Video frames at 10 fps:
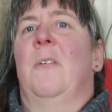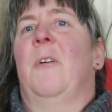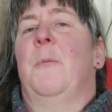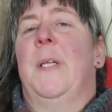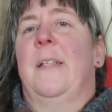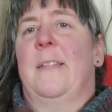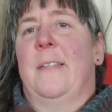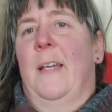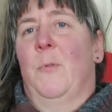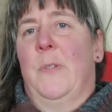But we
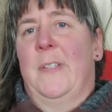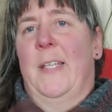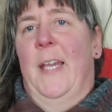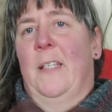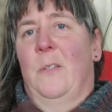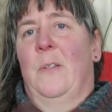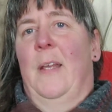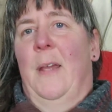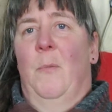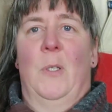would say
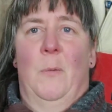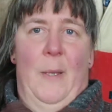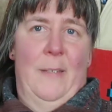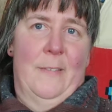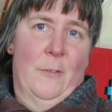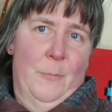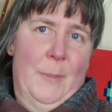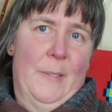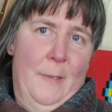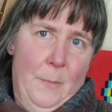today, what a waste of
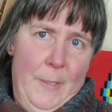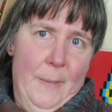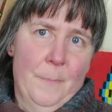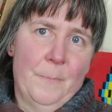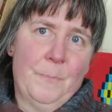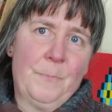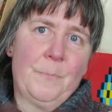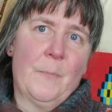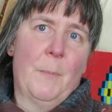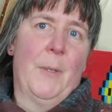material,
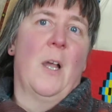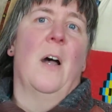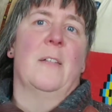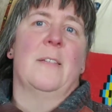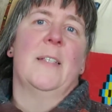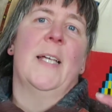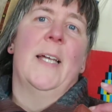because